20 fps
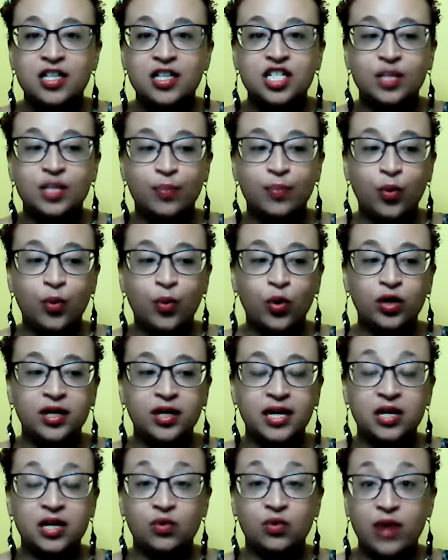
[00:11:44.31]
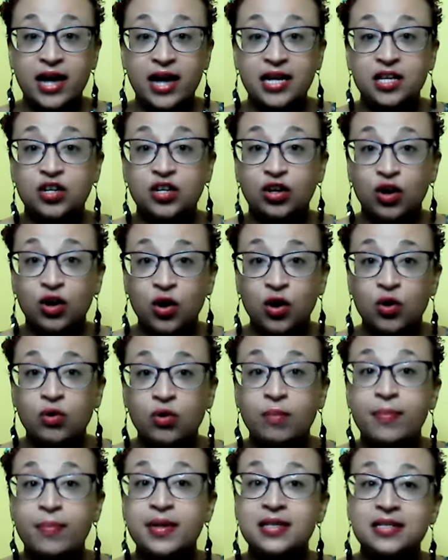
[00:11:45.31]
support in writing your
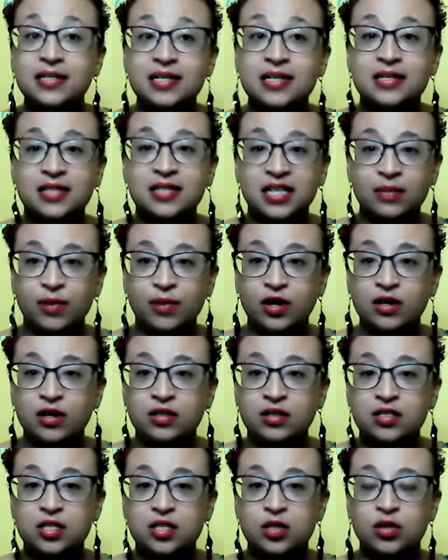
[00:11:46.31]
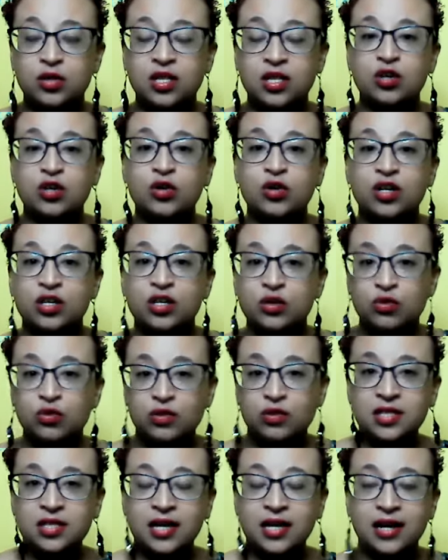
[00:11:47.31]
own business ebooks so that you can
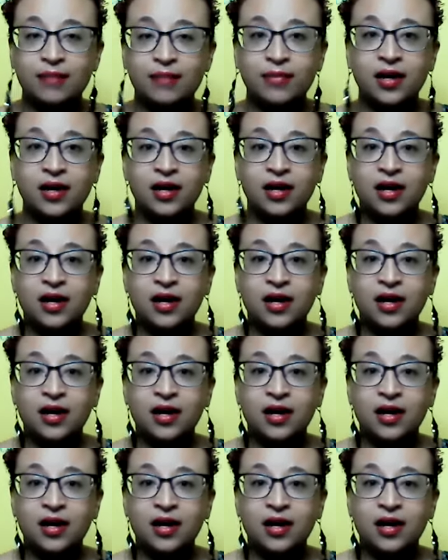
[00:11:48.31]
use the,